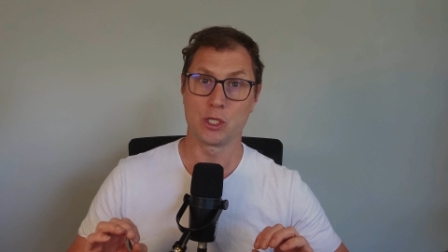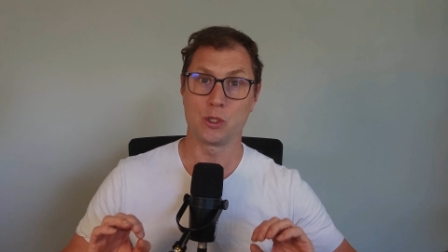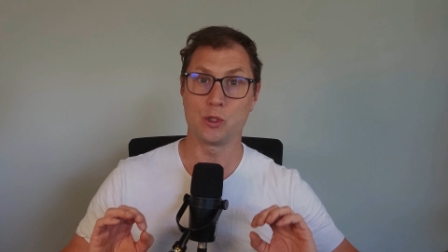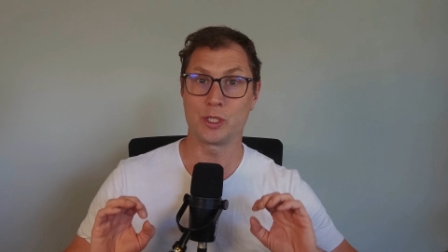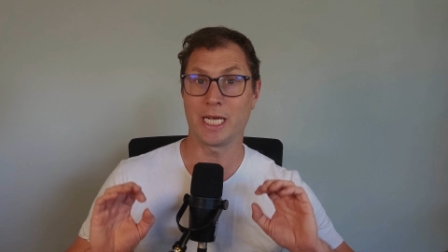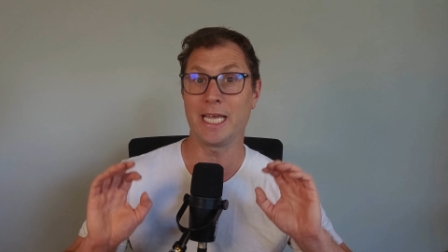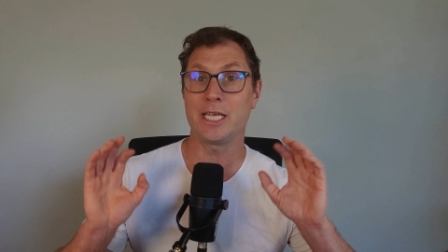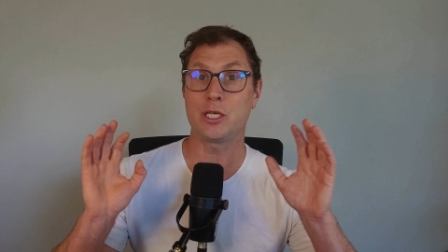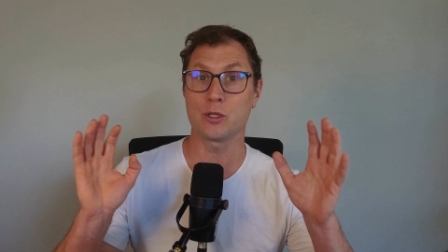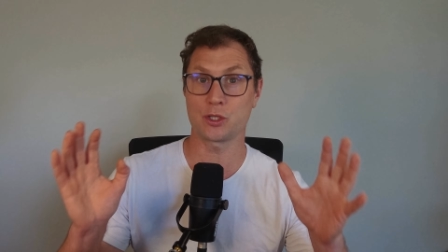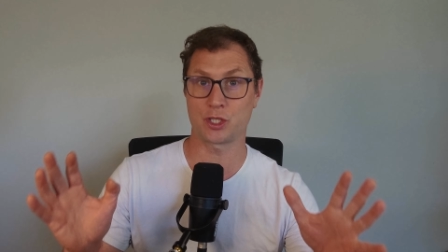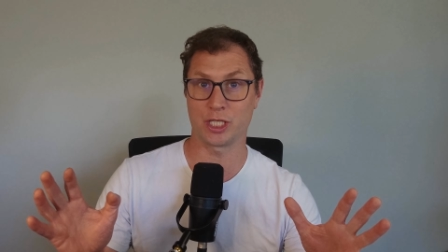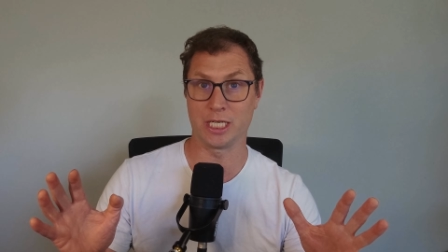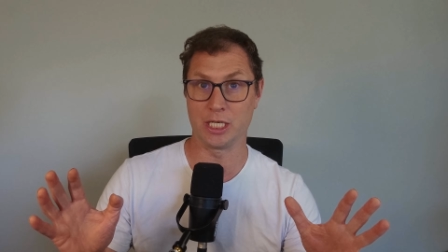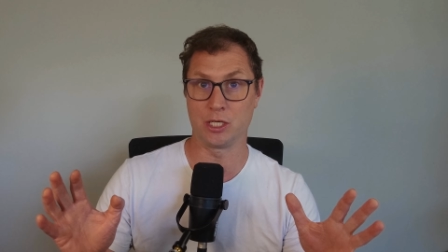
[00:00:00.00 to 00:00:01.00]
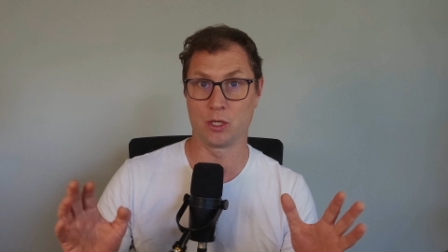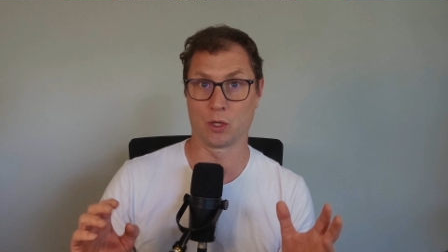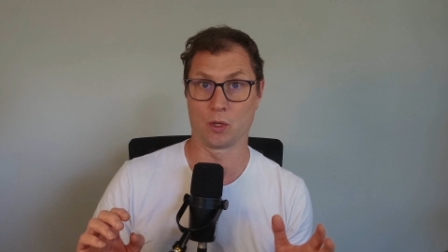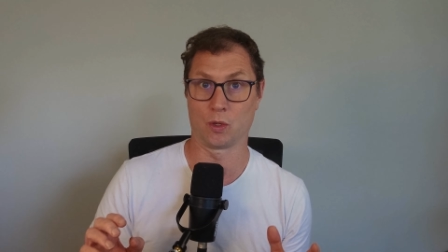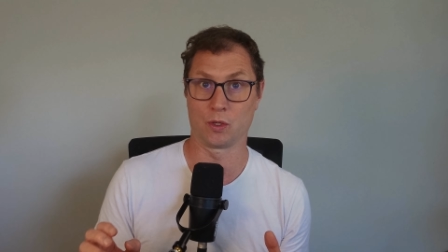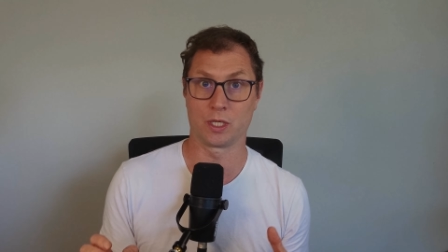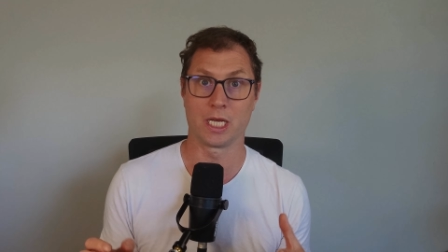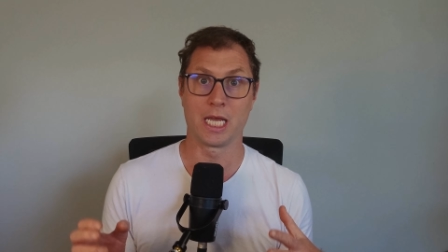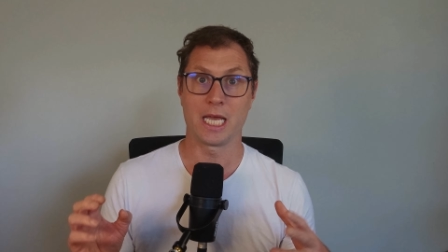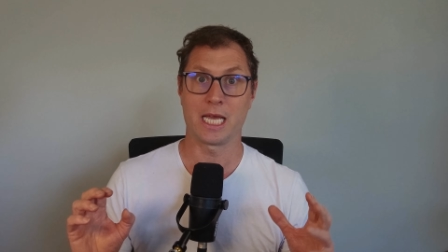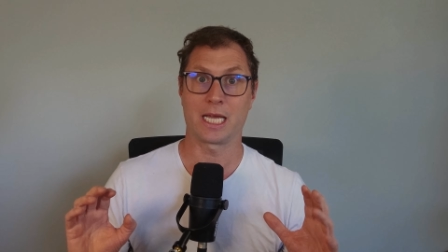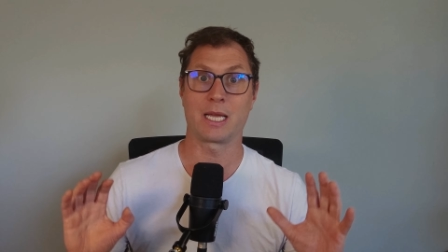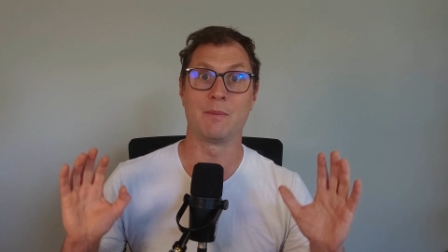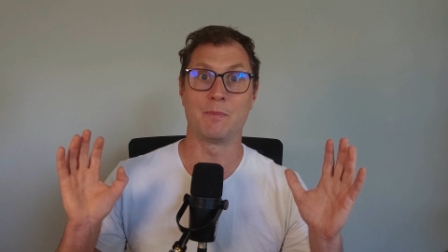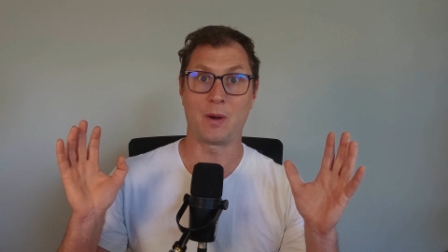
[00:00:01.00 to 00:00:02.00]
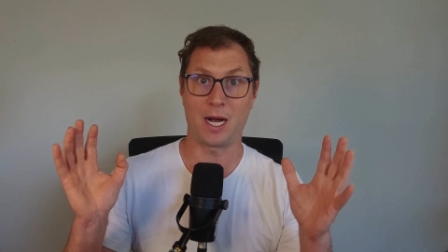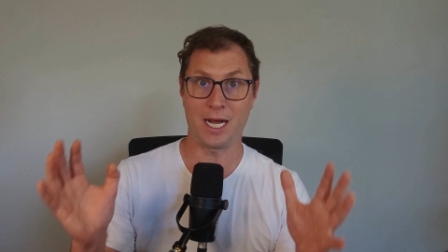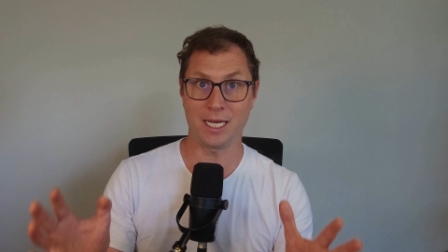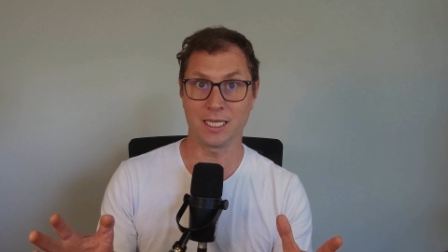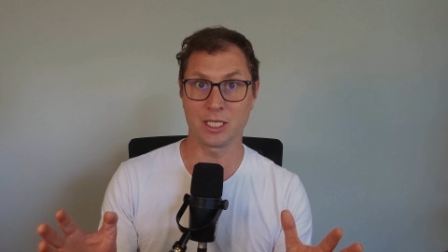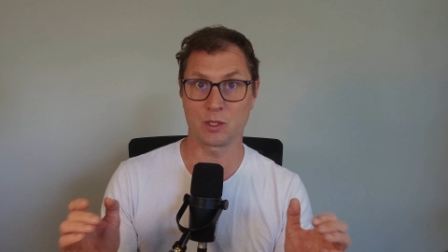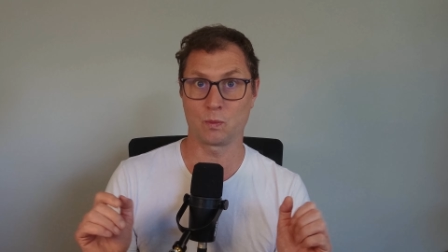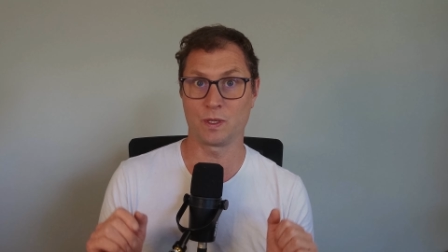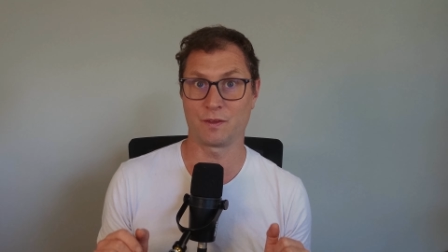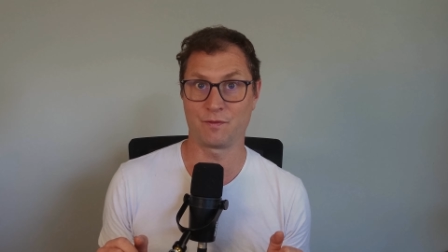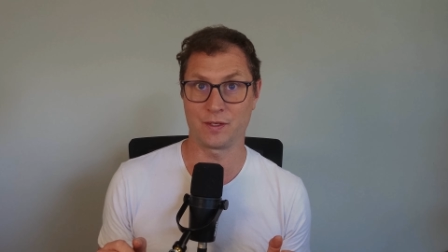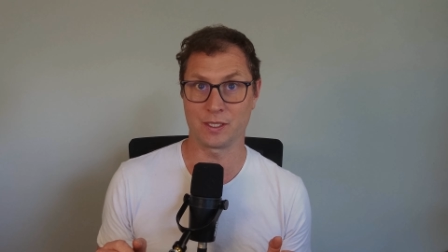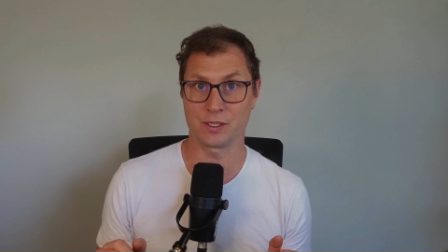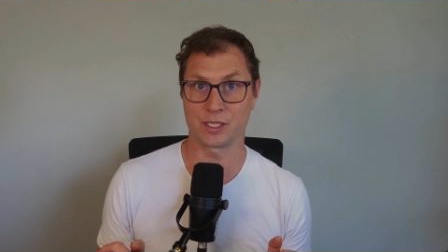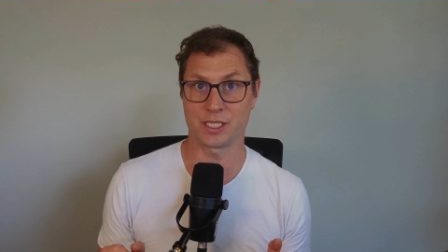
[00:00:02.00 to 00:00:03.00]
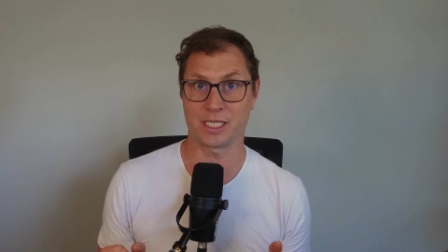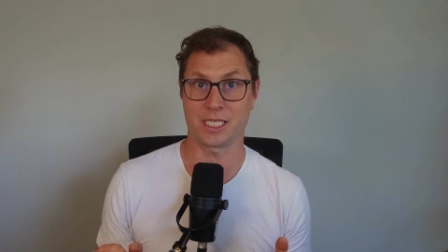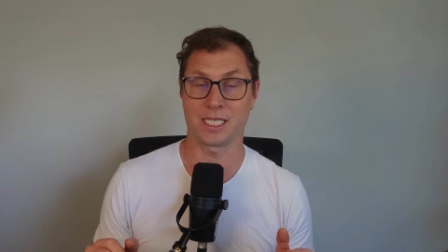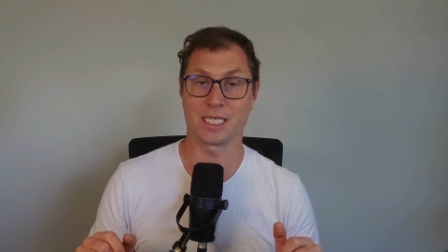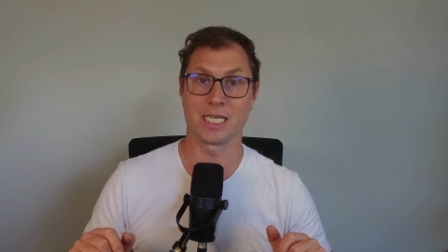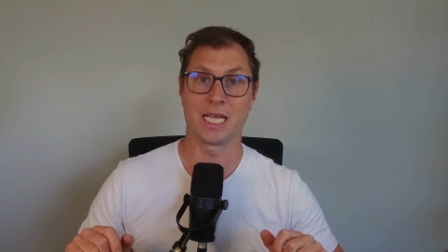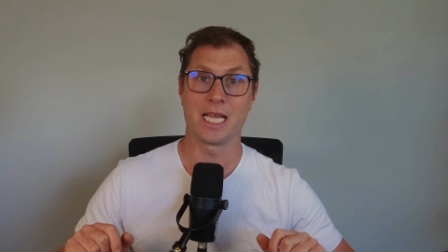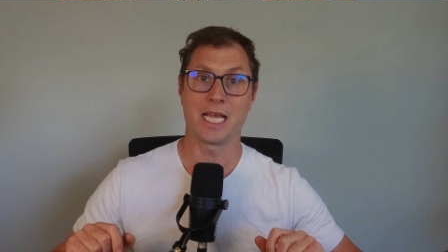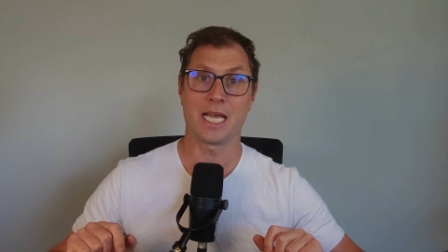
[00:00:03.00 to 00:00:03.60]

You take your C code, compile it with Fil-C,